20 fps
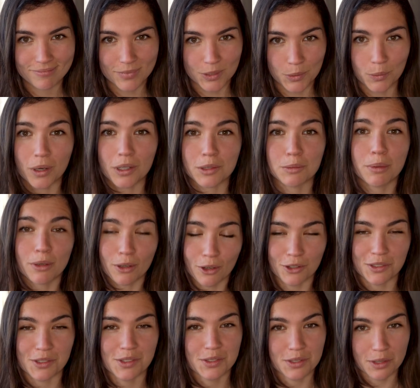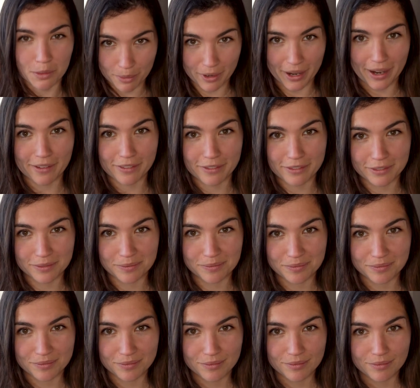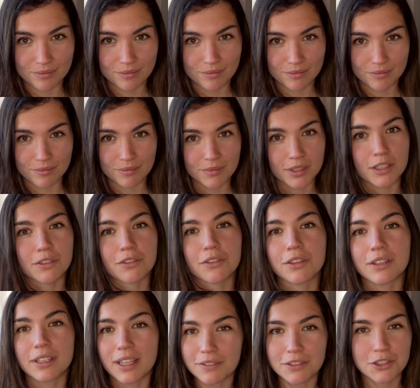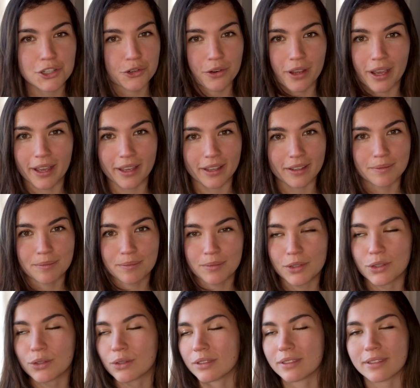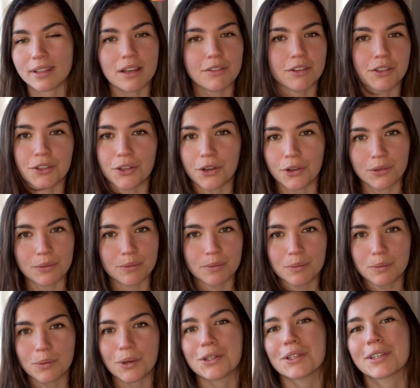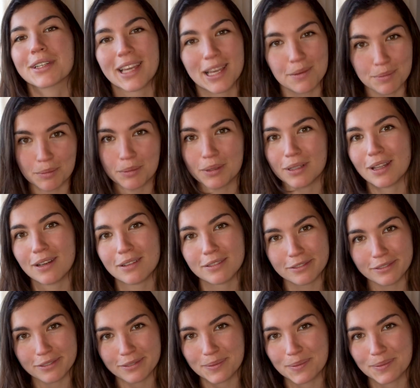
The world belongs to the brave. If you never try, you'll never know what you're capable of.